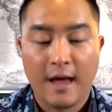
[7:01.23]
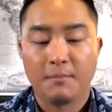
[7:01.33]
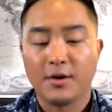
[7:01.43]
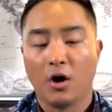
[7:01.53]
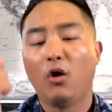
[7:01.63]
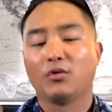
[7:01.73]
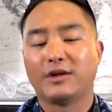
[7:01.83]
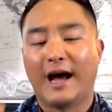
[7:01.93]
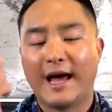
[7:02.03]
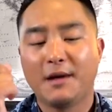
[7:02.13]
And
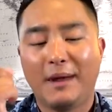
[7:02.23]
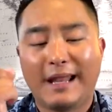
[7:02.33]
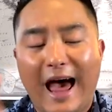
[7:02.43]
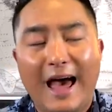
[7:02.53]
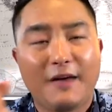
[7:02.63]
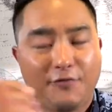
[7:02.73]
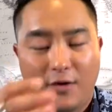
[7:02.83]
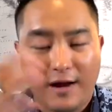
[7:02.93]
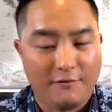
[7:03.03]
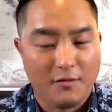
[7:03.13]
behold, I am alive
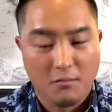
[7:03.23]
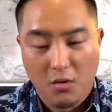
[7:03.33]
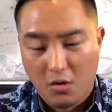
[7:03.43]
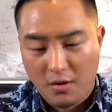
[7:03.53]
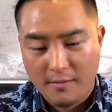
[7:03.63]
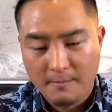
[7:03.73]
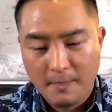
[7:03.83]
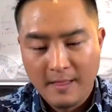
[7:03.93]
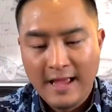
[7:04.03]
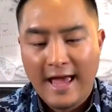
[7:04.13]
forevermore.
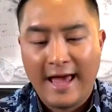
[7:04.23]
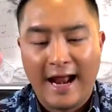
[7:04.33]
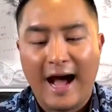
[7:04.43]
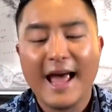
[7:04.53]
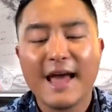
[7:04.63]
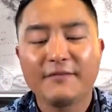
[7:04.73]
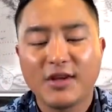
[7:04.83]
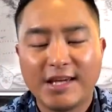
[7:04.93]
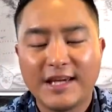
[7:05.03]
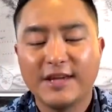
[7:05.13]
And I have
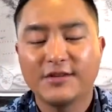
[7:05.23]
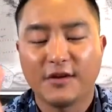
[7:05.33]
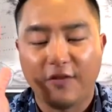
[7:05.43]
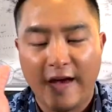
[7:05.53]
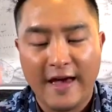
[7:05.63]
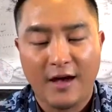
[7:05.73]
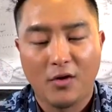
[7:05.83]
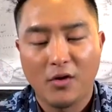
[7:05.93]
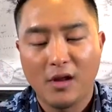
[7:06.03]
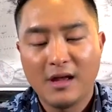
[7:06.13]
the keys of
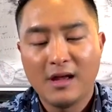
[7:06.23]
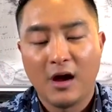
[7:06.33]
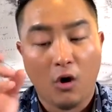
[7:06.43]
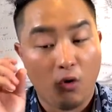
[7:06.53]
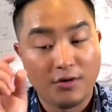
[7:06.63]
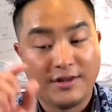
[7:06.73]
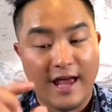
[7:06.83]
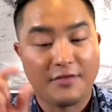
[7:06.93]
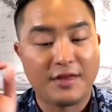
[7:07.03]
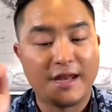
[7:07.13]
hell or
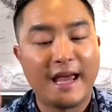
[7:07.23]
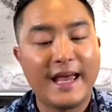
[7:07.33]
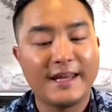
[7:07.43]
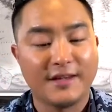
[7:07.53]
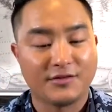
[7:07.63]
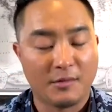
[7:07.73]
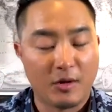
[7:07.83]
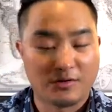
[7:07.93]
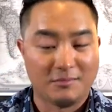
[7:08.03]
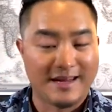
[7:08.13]
death and Hades.
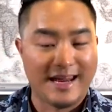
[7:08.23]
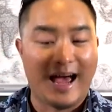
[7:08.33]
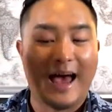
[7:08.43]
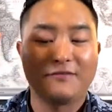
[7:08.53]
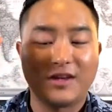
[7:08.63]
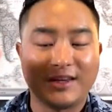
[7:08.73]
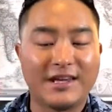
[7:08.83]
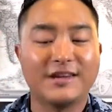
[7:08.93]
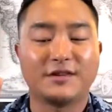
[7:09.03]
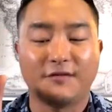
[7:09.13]
Come on, somebody. I have the
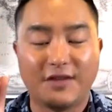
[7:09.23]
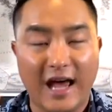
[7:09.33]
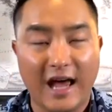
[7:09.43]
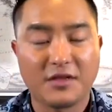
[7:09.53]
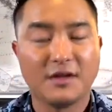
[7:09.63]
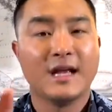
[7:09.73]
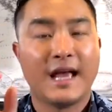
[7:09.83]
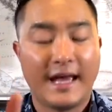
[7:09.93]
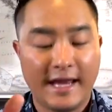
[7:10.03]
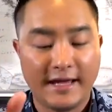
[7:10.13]
keys of death
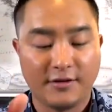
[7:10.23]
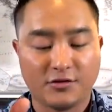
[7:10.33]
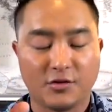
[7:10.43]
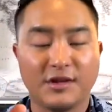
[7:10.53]
and Hades.